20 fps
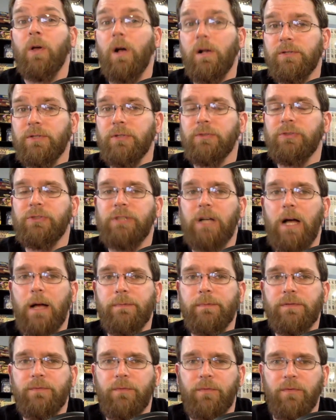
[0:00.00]
Also
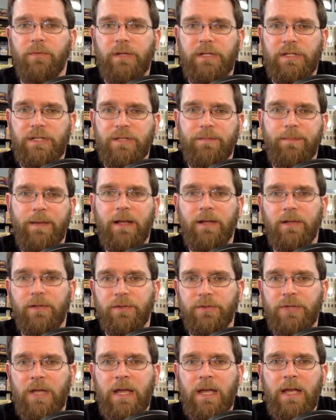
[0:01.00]
stops free
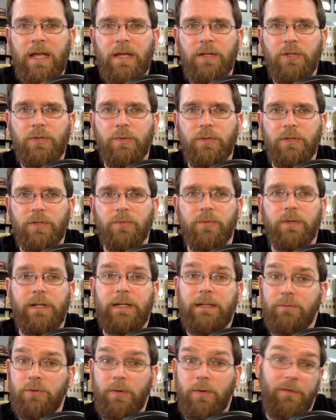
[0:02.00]
spells to a
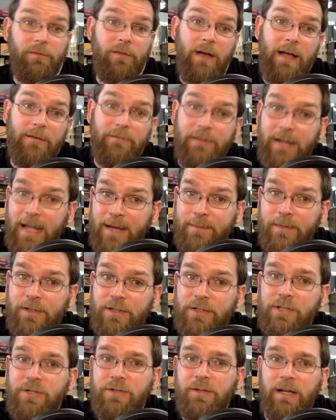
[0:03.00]
degree, doing 5
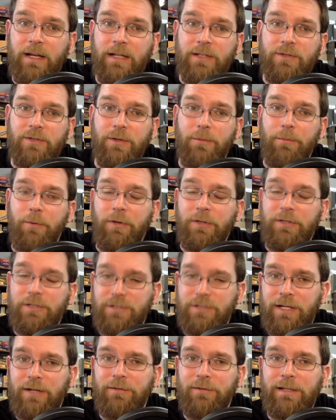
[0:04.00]
damage, so your opponent's
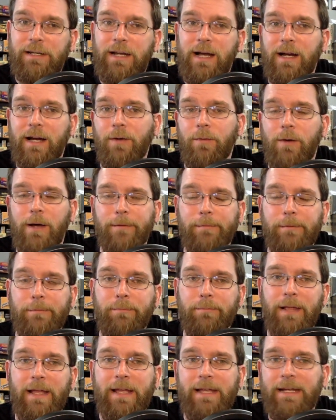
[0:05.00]
generally not going to want to be
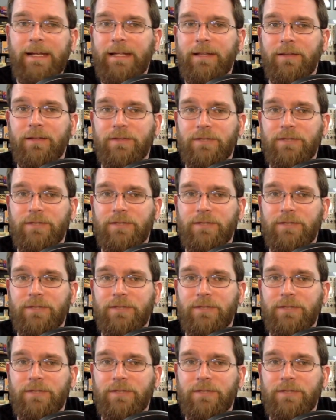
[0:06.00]
playing any of those